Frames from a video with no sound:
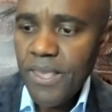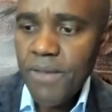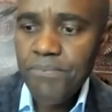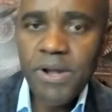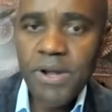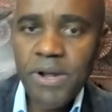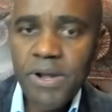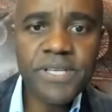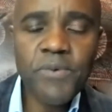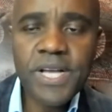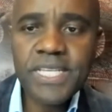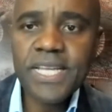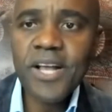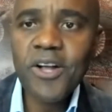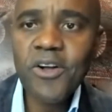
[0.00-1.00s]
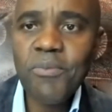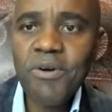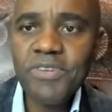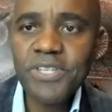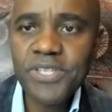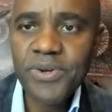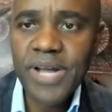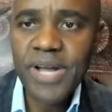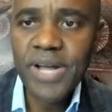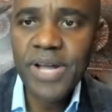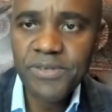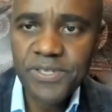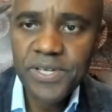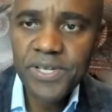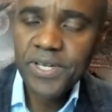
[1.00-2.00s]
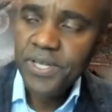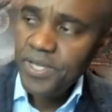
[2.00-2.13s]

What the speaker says: Prem said, "Wes, can I come over to your house?"